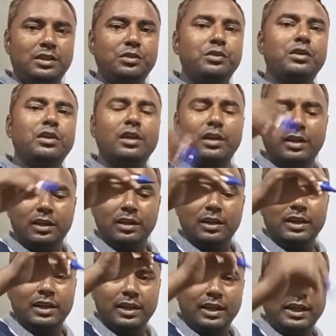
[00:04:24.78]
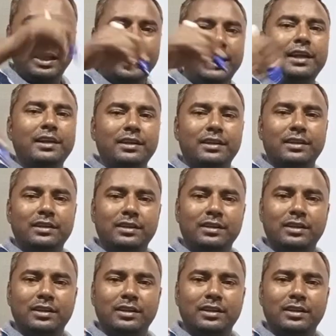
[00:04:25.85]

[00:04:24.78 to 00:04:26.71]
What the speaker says: You cannot end